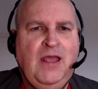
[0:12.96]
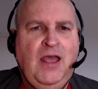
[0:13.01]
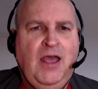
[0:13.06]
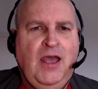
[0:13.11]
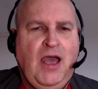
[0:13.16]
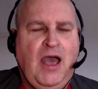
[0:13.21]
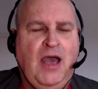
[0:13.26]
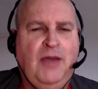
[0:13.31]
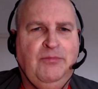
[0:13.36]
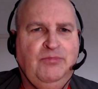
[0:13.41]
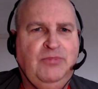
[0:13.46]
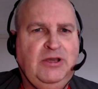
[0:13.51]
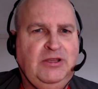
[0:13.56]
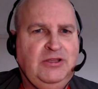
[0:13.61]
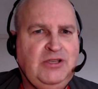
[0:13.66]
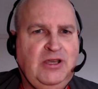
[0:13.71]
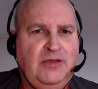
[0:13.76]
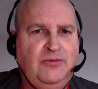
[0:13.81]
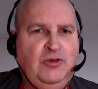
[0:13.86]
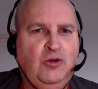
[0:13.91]
By the
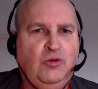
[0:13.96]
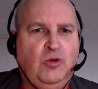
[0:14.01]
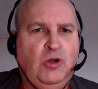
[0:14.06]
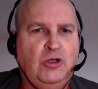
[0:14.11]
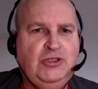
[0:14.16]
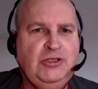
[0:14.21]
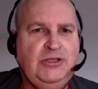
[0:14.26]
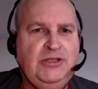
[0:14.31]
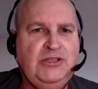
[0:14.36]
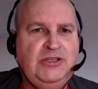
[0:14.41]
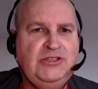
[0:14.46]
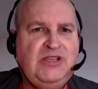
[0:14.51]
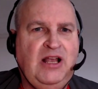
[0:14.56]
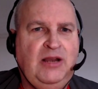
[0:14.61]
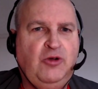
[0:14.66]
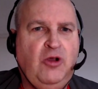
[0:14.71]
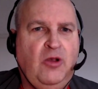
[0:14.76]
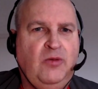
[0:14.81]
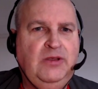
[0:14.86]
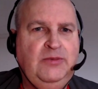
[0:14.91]
time you're watching this,
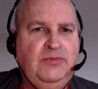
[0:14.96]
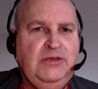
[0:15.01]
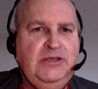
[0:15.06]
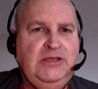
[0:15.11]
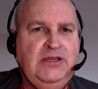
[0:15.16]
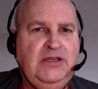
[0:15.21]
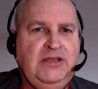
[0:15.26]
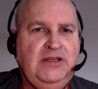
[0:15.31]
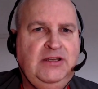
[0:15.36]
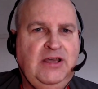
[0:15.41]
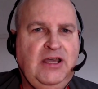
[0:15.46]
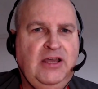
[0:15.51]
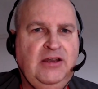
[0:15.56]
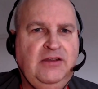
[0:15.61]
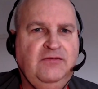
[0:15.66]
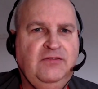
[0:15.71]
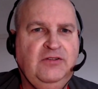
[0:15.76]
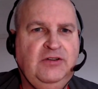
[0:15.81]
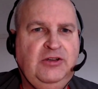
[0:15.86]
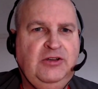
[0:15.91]
I'll probably be in
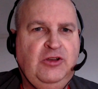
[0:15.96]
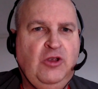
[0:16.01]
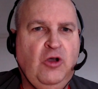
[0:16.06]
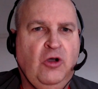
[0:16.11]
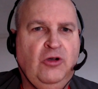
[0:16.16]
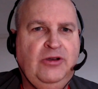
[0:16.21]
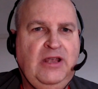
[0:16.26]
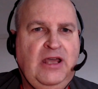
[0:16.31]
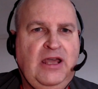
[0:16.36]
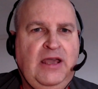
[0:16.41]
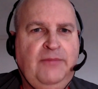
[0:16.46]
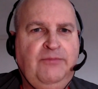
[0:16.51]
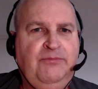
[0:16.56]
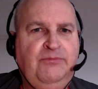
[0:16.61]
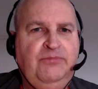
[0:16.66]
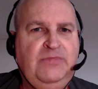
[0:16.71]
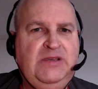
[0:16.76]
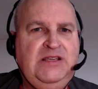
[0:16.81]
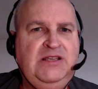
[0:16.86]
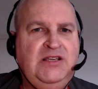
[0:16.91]
Hereford on
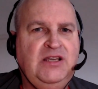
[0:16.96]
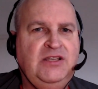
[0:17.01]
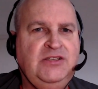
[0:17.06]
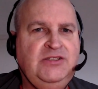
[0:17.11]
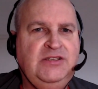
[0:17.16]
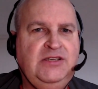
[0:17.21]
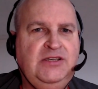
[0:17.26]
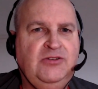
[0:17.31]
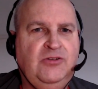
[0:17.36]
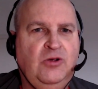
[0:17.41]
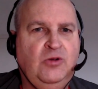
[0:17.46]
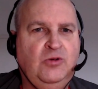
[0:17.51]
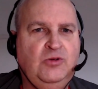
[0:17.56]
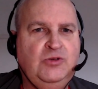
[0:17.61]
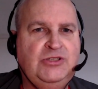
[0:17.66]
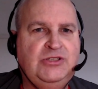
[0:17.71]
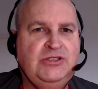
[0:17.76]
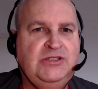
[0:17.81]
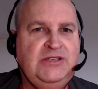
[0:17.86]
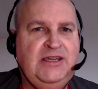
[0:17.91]

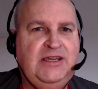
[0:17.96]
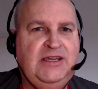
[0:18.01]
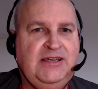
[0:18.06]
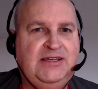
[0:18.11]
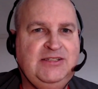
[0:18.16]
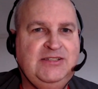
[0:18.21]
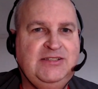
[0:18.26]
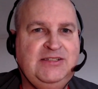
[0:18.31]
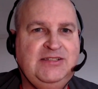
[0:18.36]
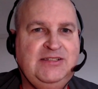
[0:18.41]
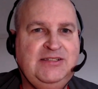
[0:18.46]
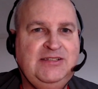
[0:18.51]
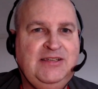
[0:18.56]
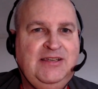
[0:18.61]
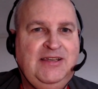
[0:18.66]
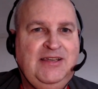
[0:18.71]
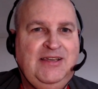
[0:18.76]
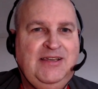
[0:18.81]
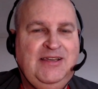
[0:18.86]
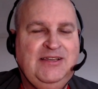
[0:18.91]
MB06.
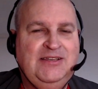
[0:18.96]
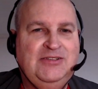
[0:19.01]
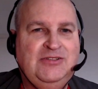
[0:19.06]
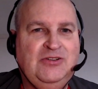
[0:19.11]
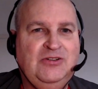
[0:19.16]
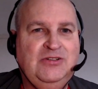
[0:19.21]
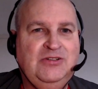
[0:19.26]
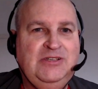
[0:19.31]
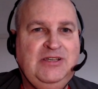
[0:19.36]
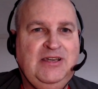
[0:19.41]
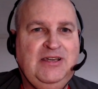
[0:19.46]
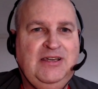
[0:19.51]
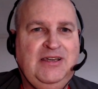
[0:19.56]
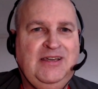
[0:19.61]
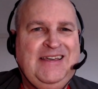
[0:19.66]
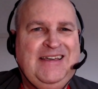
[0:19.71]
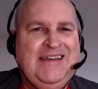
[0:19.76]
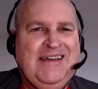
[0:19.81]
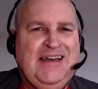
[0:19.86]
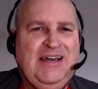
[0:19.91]
So yeah,
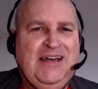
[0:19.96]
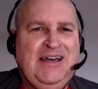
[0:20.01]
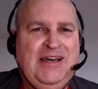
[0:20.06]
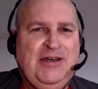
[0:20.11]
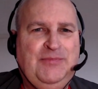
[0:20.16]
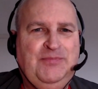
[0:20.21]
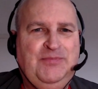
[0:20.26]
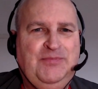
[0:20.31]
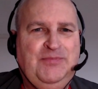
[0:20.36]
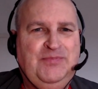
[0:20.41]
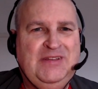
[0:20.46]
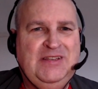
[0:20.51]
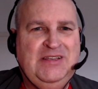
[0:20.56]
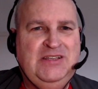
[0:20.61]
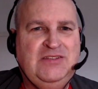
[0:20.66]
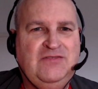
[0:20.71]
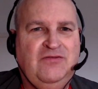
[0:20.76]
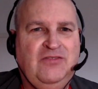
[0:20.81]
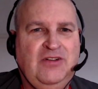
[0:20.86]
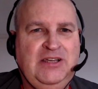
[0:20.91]

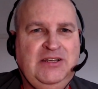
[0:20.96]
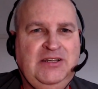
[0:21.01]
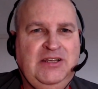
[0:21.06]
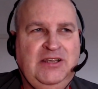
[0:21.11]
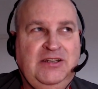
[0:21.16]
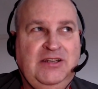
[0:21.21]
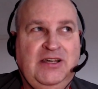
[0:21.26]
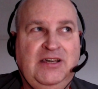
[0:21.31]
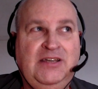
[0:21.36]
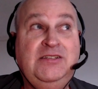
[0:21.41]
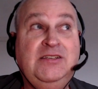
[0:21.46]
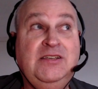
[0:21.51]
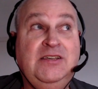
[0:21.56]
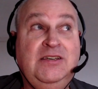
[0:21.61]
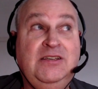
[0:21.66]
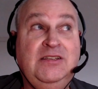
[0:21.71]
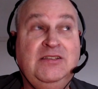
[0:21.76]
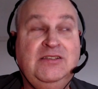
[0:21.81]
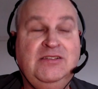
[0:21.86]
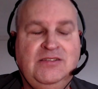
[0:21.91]
it's Friday night,
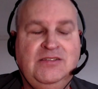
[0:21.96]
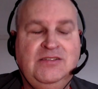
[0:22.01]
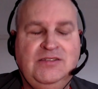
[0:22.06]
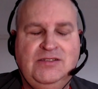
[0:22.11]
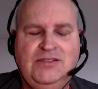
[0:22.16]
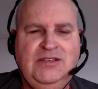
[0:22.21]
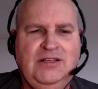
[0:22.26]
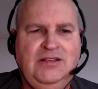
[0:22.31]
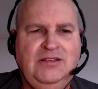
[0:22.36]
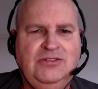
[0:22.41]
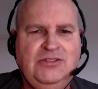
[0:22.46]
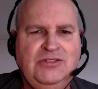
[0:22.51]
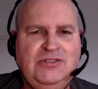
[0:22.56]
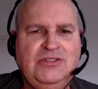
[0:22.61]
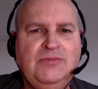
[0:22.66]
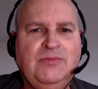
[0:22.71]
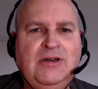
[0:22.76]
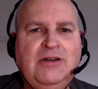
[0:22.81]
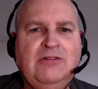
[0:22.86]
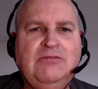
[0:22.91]
it's still
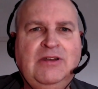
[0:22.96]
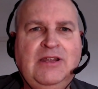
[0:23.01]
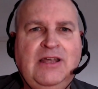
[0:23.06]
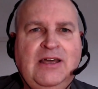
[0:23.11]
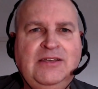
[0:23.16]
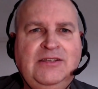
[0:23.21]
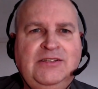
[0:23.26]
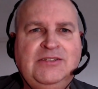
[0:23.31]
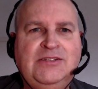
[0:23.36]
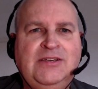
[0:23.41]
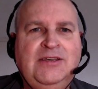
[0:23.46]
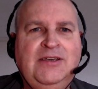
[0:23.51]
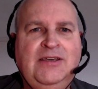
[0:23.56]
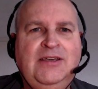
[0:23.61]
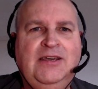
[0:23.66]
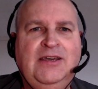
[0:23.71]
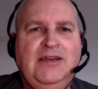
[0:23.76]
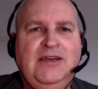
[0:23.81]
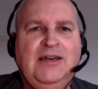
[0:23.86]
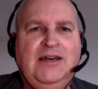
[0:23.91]
just about light,
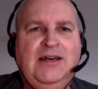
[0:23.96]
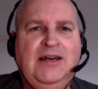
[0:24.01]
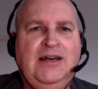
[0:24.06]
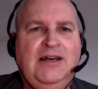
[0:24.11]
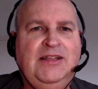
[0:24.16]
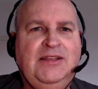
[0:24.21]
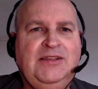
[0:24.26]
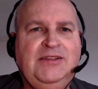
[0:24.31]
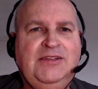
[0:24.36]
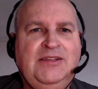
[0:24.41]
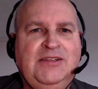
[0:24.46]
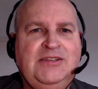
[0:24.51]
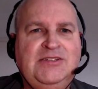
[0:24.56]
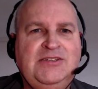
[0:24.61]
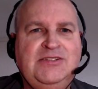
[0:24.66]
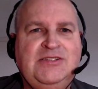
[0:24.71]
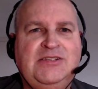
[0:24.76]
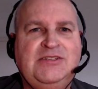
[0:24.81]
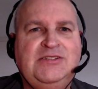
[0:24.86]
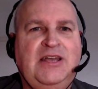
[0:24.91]
and this
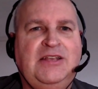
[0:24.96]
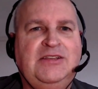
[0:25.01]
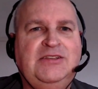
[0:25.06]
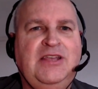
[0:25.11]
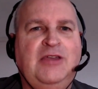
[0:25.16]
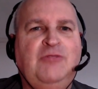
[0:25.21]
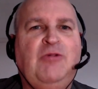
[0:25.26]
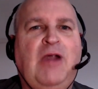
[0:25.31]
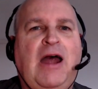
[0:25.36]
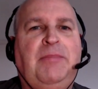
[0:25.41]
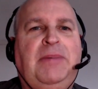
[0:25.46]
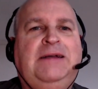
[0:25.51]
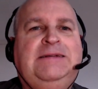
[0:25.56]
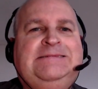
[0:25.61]
is the Saturday Wrap.